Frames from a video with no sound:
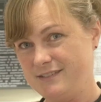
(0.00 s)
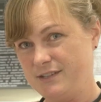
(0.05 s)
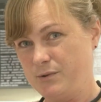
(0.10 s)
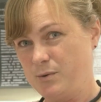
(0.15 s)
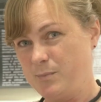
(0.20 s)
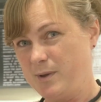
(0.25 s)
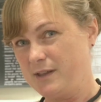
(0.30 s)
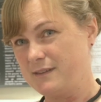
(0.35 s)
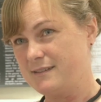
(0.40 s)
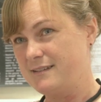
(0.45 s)
So
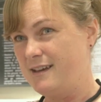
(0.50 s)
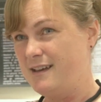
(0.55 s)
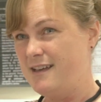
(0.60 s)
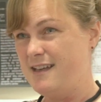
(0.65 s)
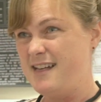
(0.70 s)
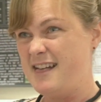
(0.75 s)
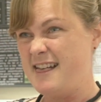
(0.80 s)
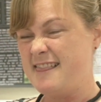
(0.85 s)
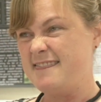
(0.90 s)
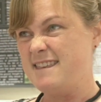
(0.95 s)
about
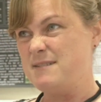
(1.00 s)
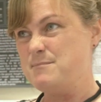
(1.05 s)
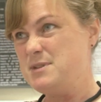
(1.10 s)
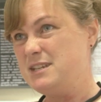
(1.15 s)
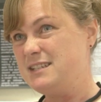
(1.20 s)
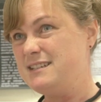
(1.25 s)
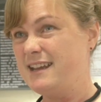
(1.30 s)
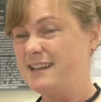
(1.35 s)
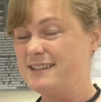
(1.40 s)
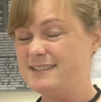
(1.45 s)
the
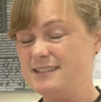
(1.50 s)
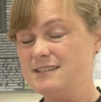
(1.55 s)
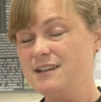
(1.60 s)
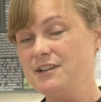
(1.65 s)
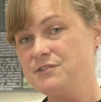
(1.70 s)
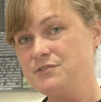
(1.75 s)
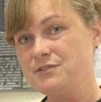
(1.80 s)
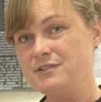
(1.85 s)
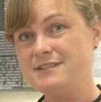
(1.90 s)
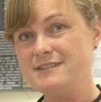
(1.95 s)

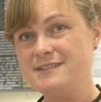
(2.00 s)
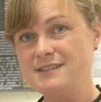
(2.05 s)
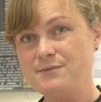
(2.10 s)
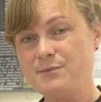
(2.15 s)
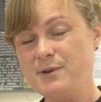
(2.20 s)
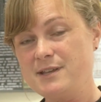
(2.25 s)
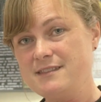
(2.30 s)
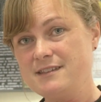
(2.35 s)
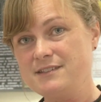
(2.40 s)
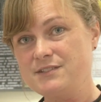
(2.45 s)
mid-1800s is
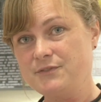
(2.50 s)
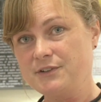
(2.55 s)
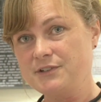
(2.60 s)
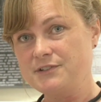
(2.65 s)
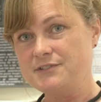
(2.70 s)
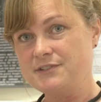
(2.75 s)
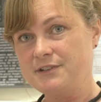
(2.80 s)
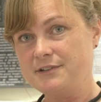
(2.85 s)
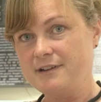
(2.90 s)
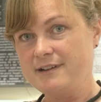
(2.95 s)
when this first
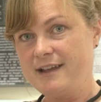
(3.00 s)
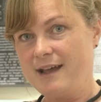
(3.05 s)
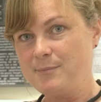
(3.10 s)
started